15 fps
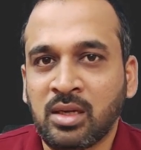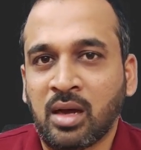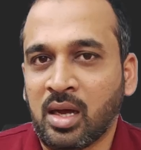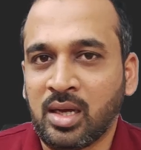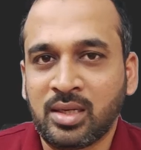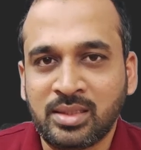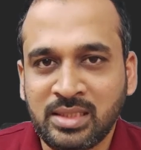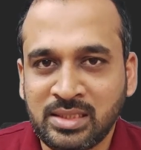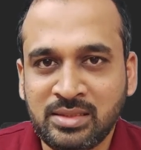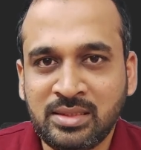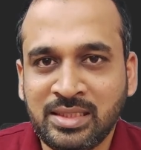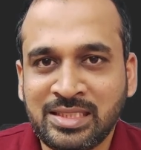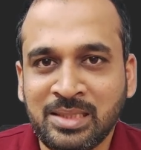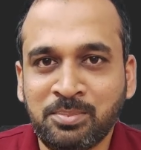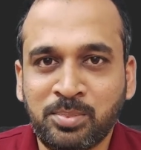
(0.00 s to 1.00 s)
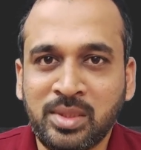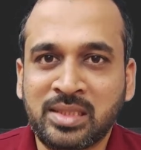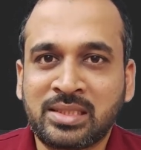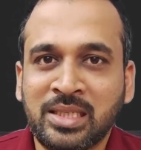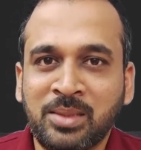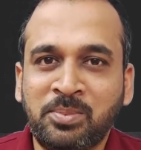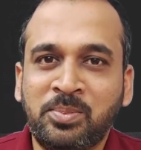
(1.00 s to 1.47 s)
Ah, this is a simple
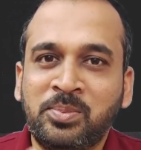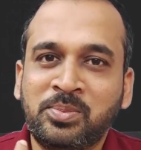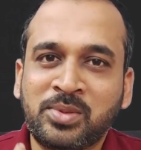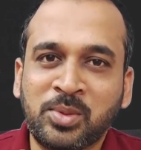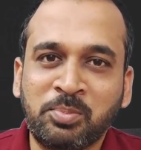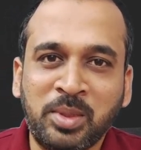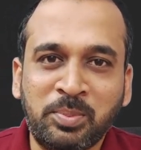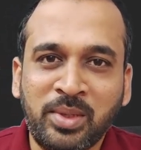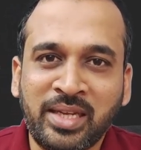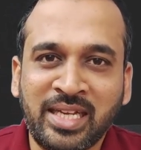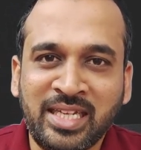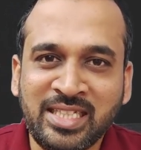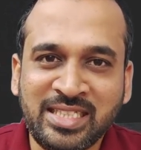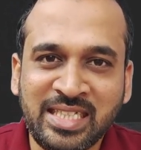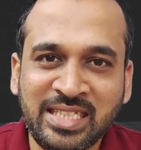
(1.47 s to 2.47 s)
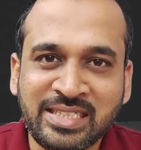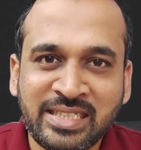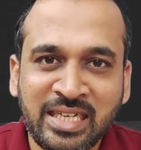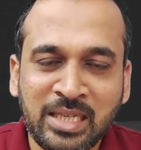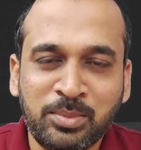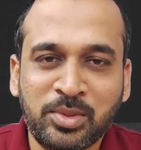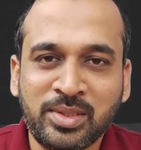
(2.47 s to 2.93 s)
step, so people can easily
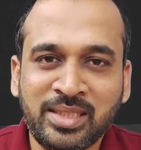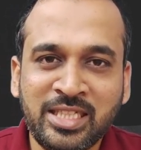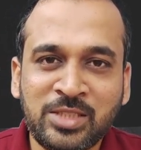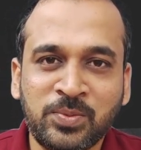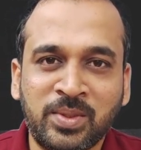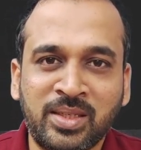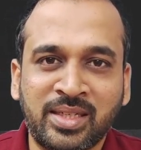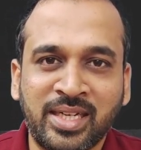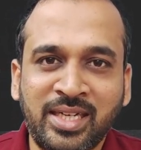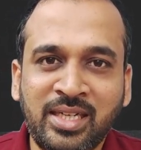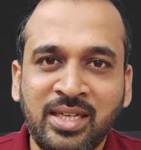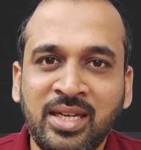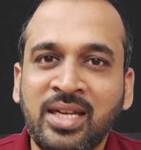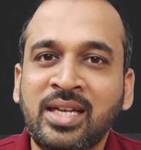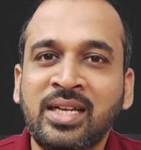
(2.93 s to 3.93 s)
tell about this one, right?